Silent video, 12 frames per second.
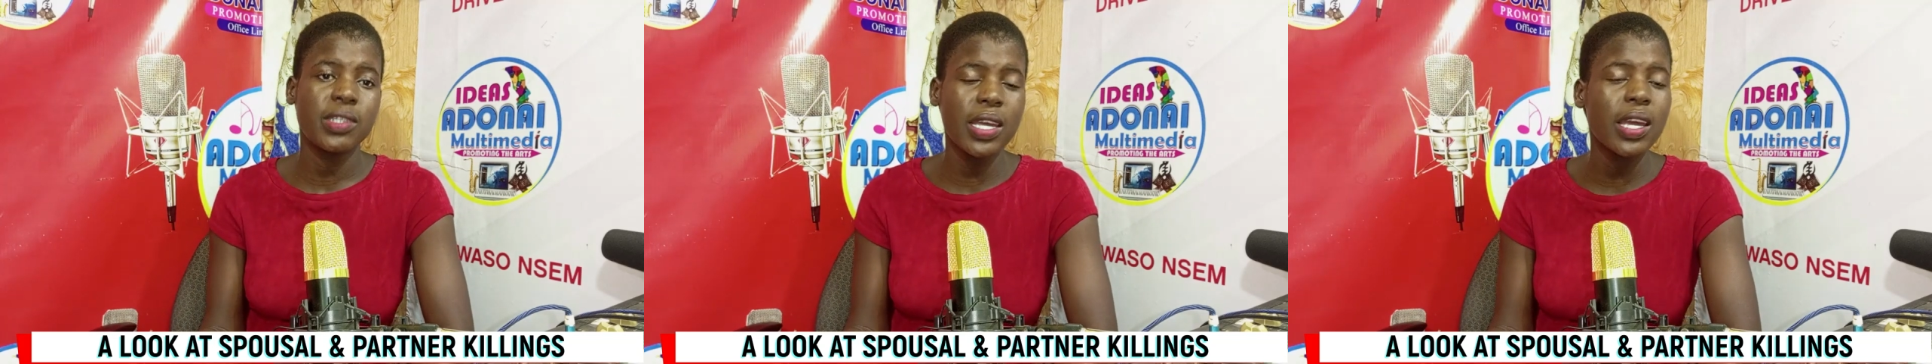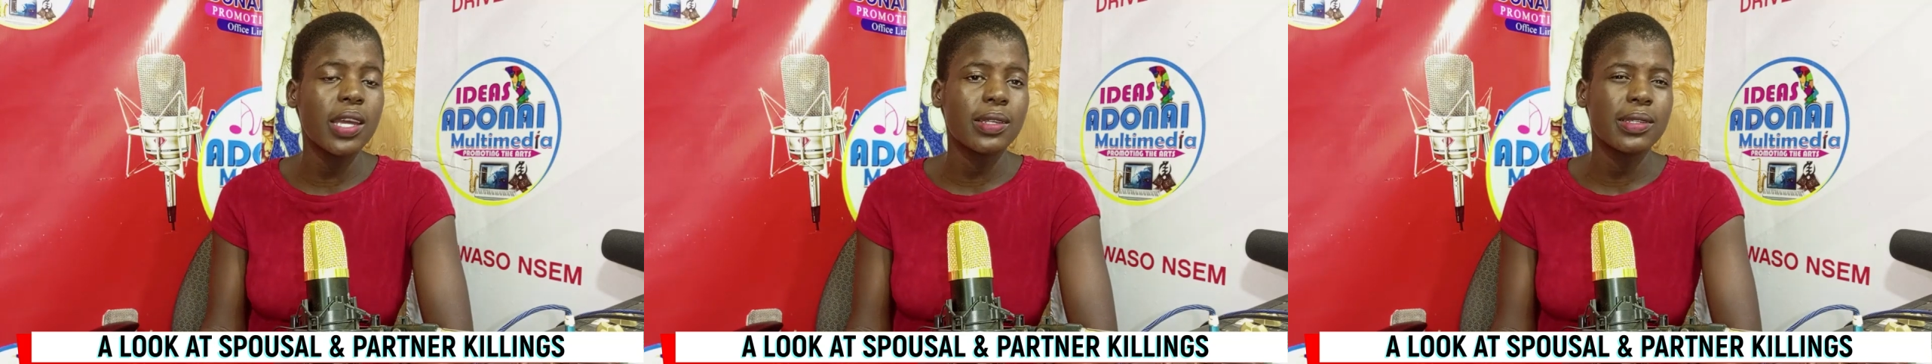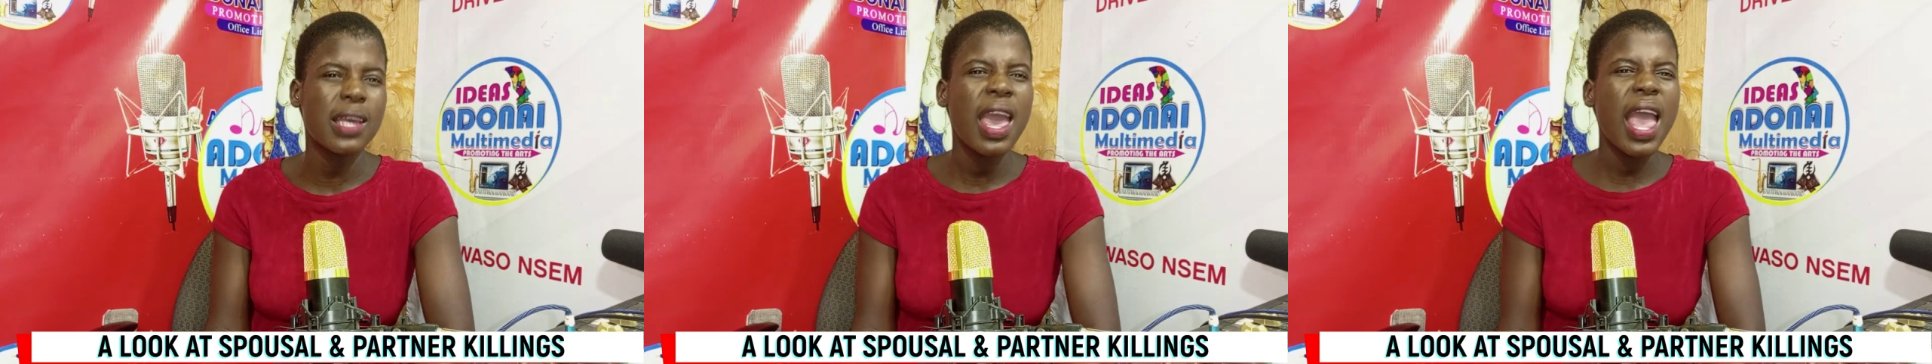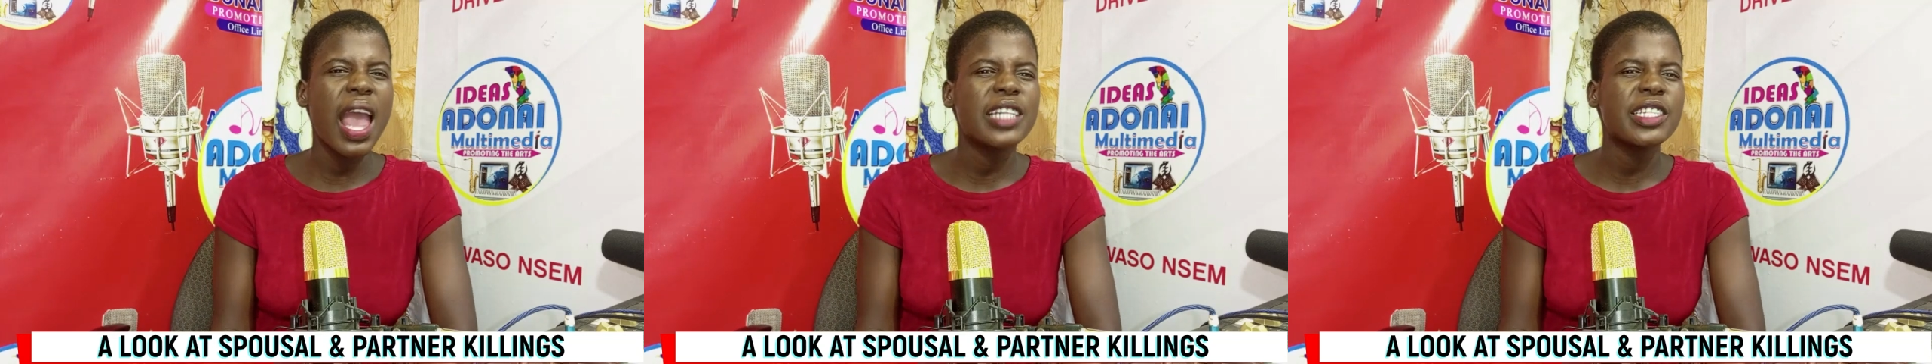things
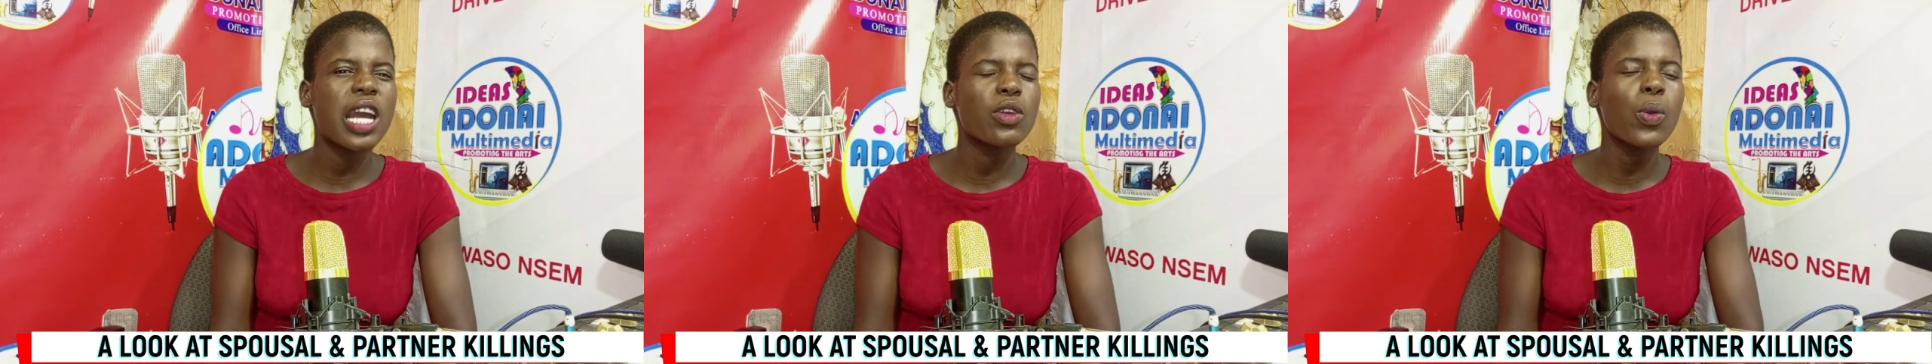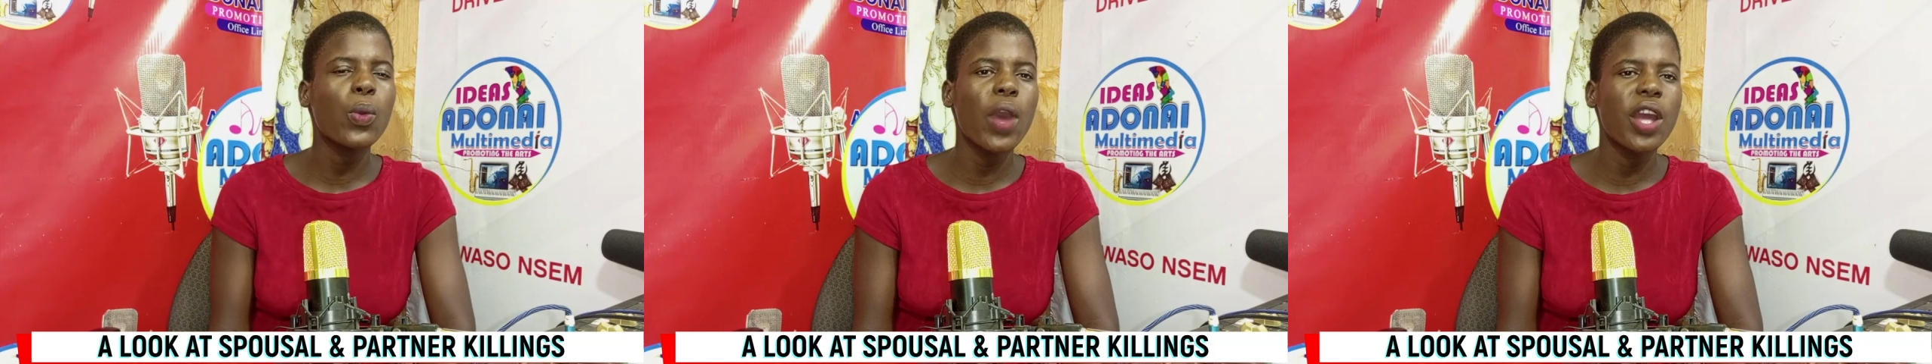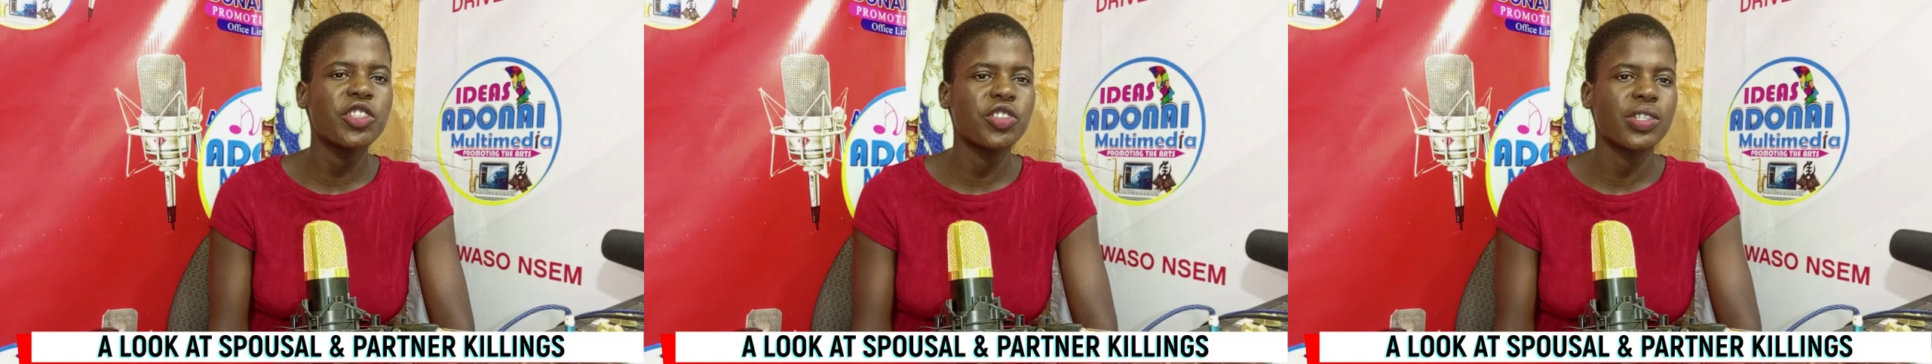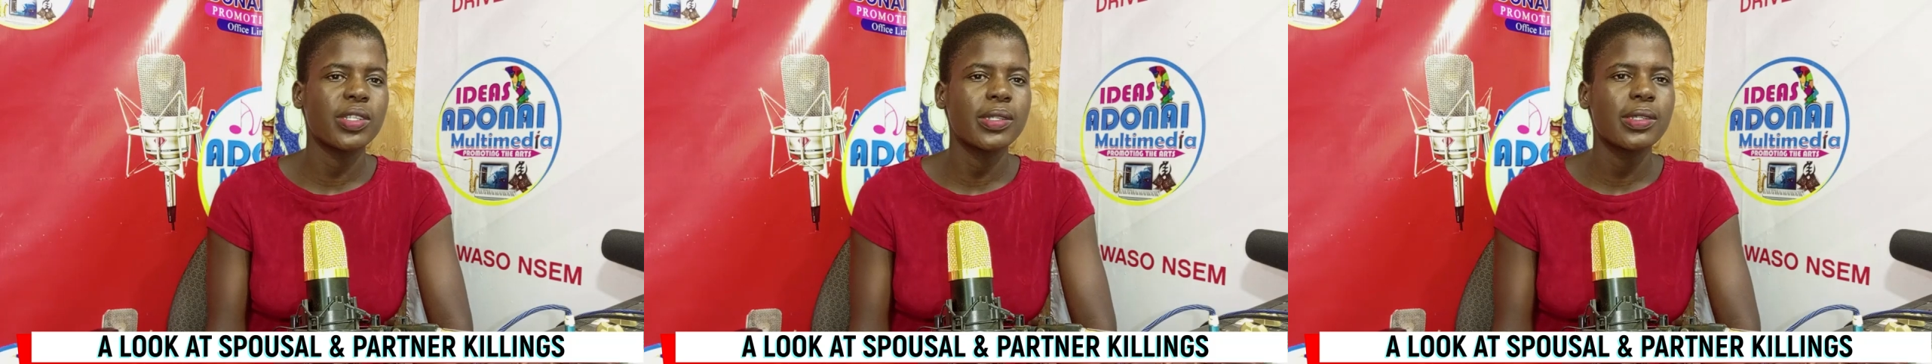and they are not
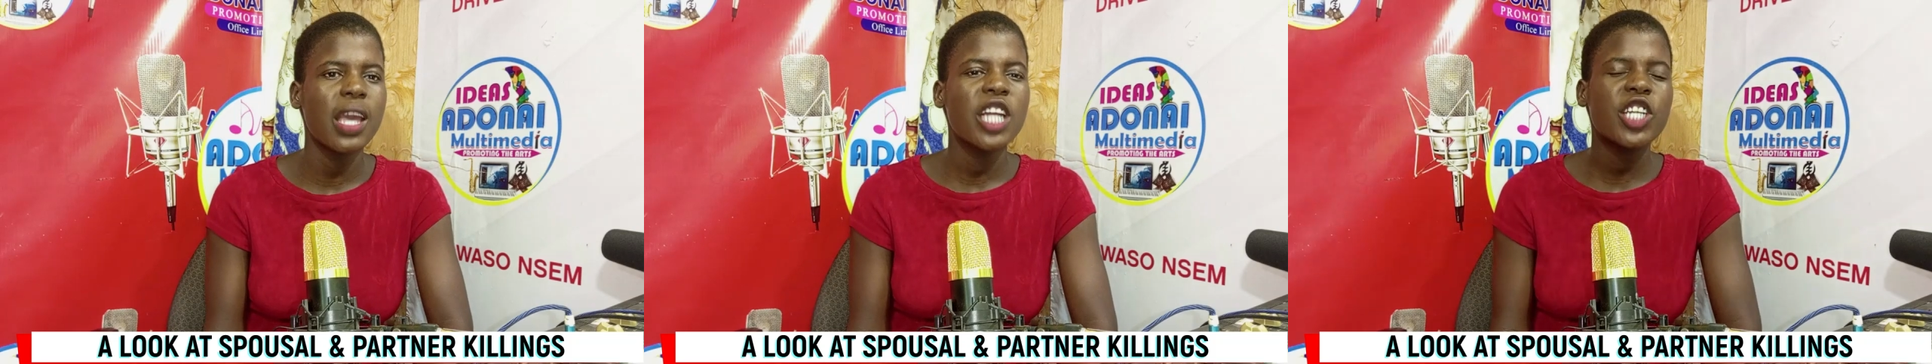questions,